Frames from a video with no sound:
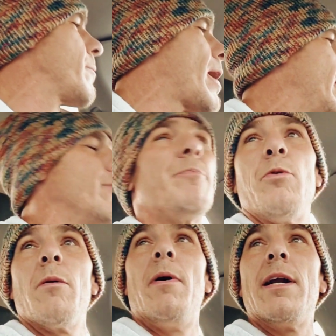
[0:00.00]
might even
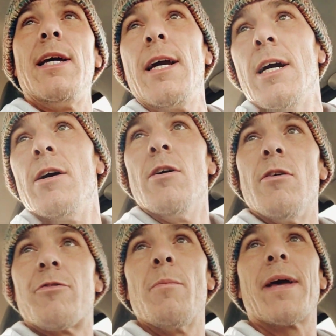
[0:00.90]
pull the money
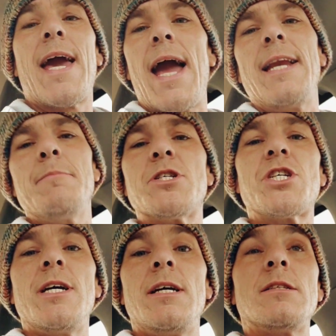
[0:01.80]
from the candy
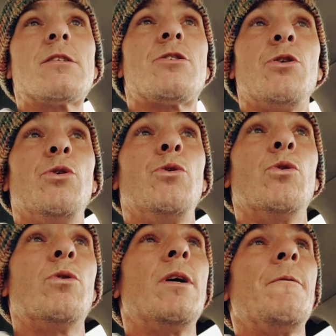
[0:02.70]
machines
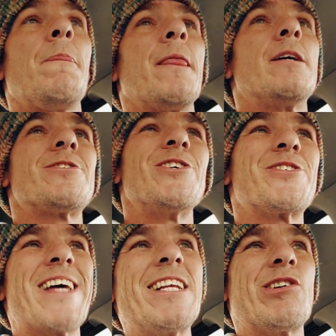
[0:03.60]
too. So
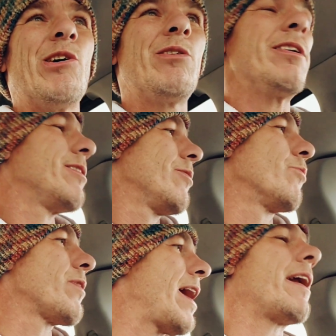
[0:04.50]
stay tuned.
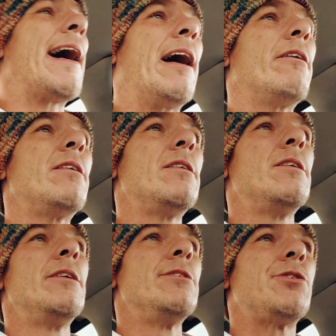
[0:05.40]
We're headed out
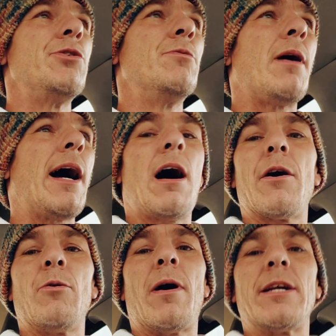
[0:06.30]
to my
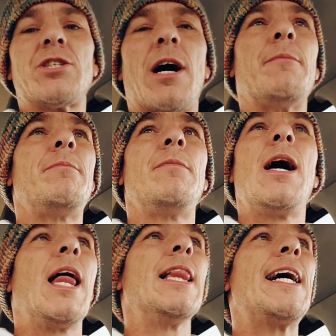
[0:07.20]
auto body shop.
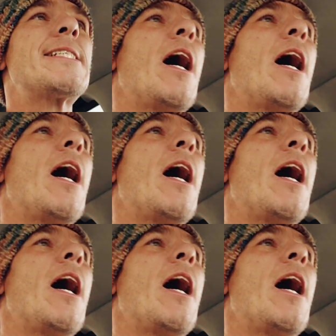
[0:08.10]
Let's go.